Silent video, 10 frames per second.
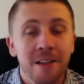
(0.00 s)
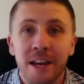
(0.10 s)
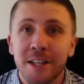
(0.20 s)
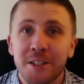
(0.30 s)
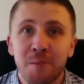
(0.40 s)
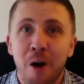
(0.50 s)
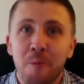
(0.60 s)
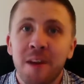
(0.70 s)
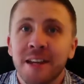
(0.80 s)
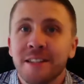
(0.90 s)
accolades
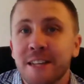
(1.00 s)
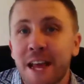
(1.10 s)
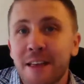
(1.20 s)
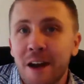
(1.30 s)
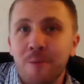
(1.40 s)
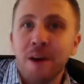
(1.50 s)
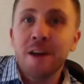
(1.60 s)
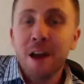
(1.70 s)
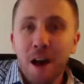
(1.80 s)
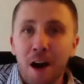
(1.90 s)
about me and say that I'm